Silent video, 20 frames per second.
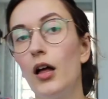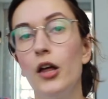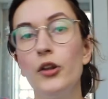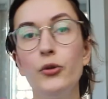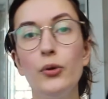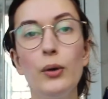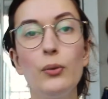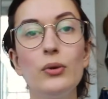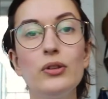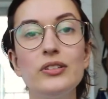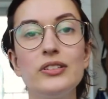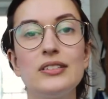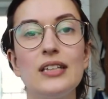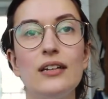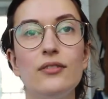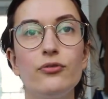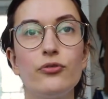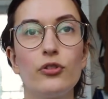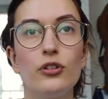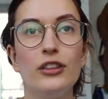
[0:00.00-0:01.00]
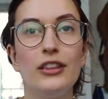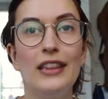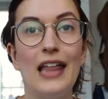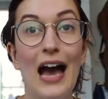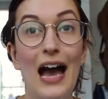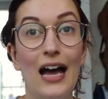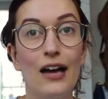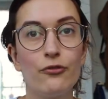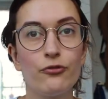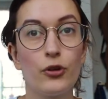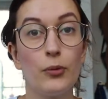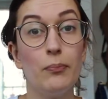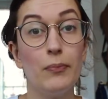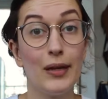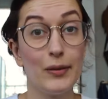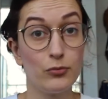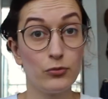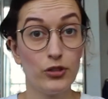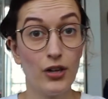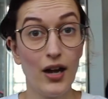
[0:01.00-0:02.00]
Although I will say for
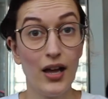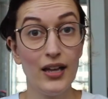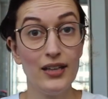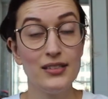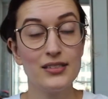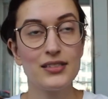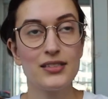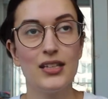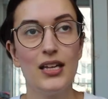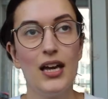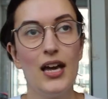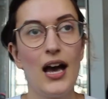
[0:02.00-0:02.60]
Memorize,